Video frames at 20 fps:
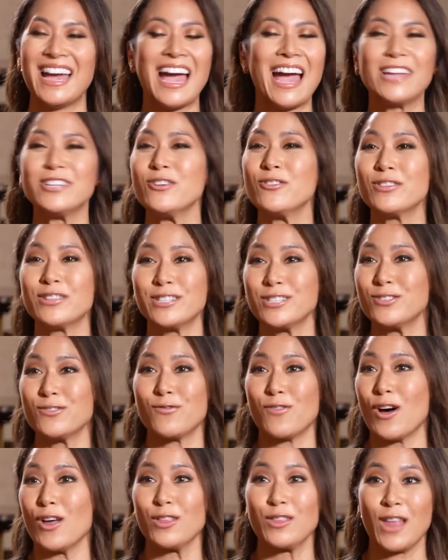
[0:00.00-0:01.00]
And you, did you
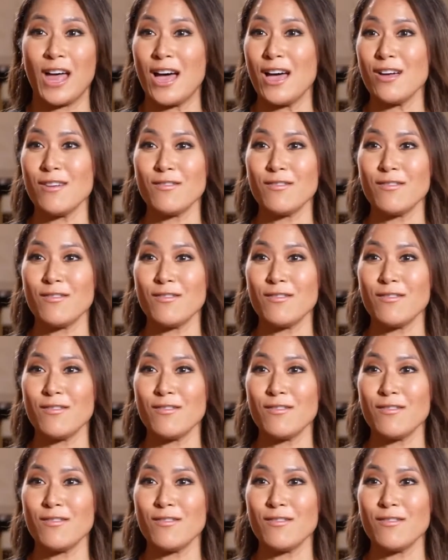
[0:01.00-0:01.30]
fall in love?